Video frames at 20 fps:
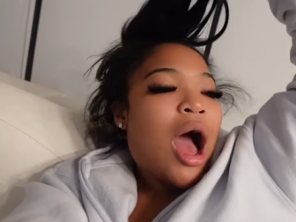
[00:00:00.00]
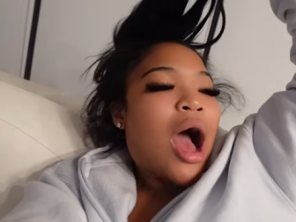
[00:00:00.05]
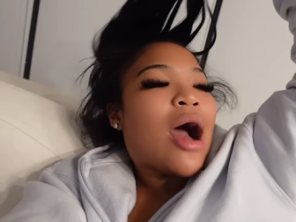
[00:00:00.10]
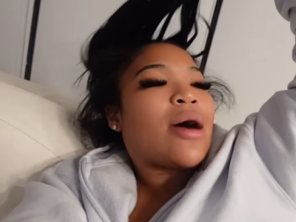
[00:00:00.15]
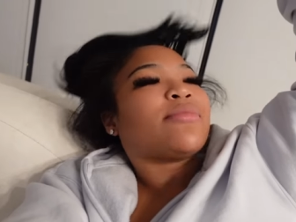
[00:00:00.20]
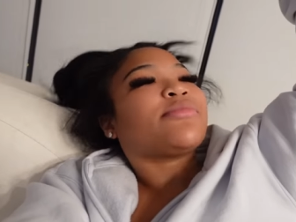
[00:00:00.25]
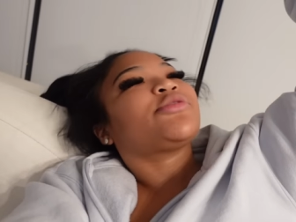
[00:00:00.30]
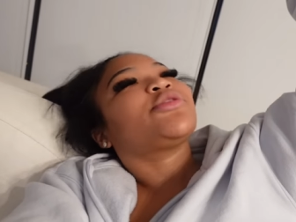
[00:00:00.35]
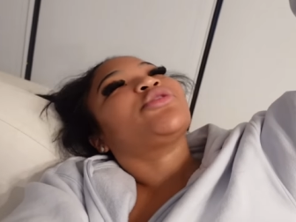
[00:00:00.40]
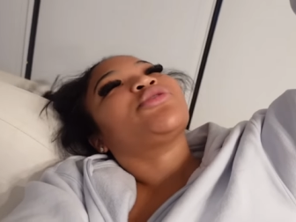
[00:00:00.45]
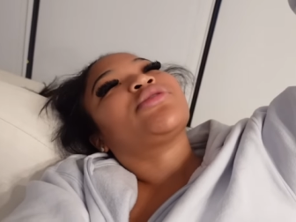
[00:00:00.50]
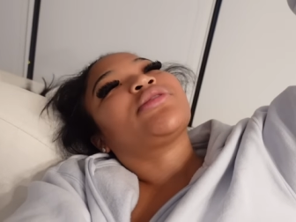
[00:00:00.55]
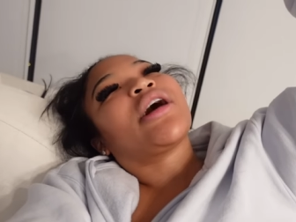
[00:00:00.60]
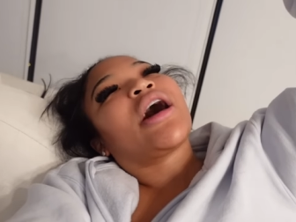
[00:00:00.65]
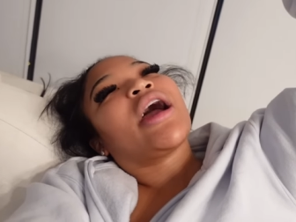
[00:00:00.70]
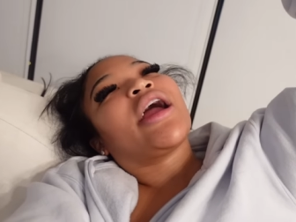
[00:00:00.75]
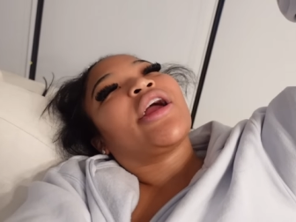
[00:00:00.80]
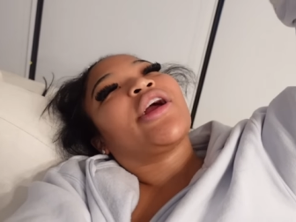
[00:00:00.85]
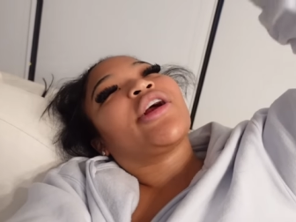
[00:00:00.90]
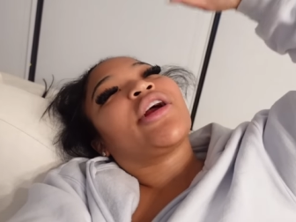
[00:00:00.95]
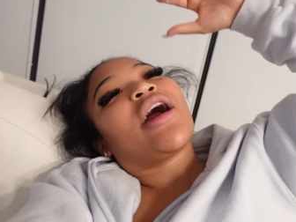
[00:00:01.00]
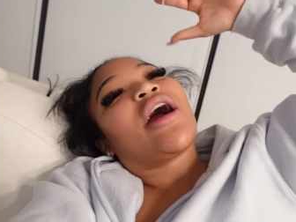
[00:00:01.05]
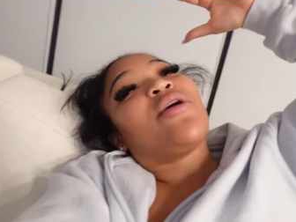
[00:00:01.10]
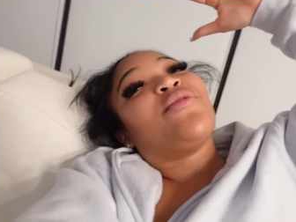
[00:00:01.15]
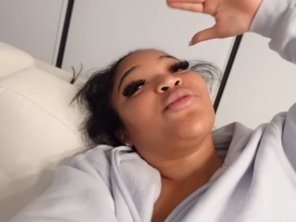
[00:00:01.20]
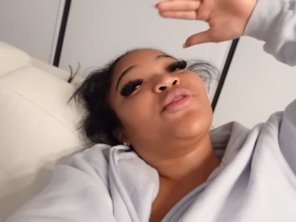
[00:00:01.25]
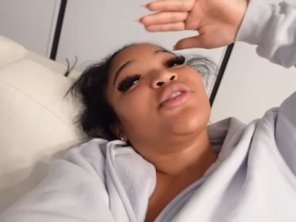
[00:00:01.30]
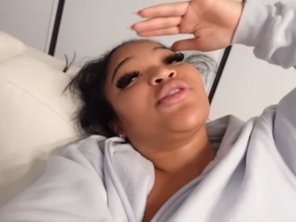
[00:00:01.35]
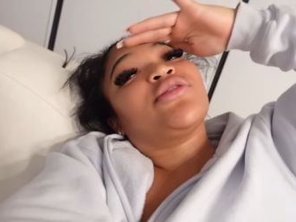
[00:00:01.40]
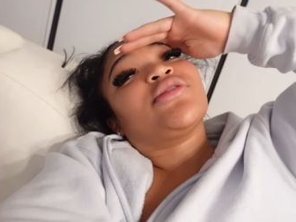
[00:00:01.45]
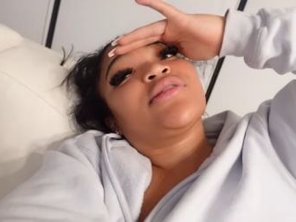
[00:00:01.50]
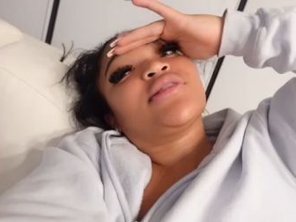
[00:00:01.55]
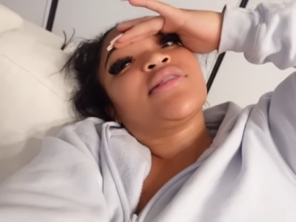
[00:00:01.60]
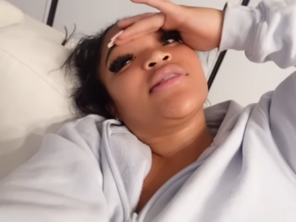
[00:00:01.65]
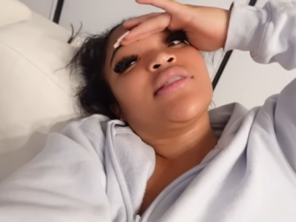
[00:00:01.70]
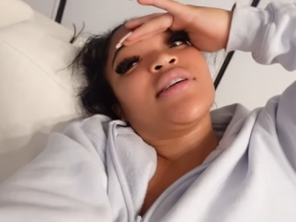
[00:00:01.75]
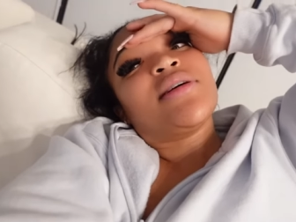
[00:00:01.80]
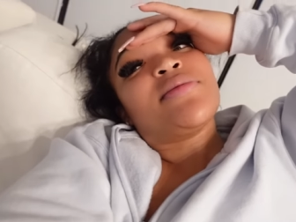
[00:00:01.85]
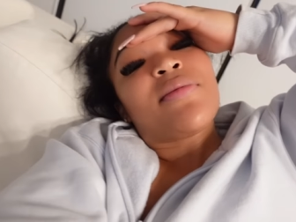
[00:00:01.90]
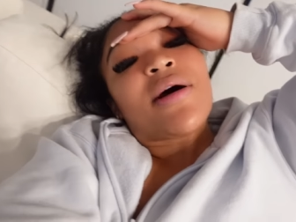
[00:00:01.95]
I'm so tired. I wanna go to
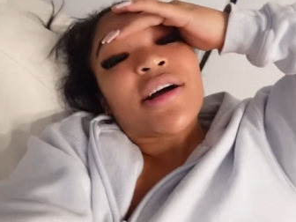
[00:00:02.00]
sleep.